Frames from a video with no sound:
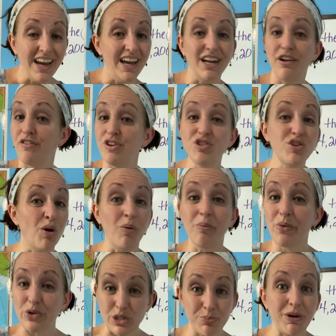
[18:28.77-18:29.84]
And if you don't
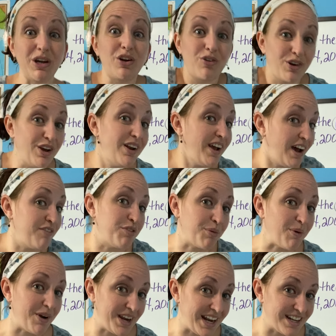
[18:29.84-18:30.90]
multiply, you're gonna have the
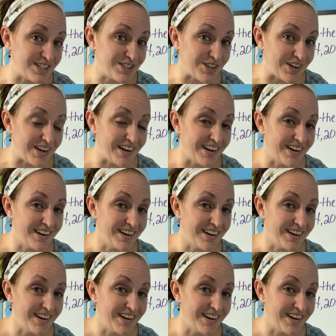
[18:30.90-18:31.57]
wrong answer.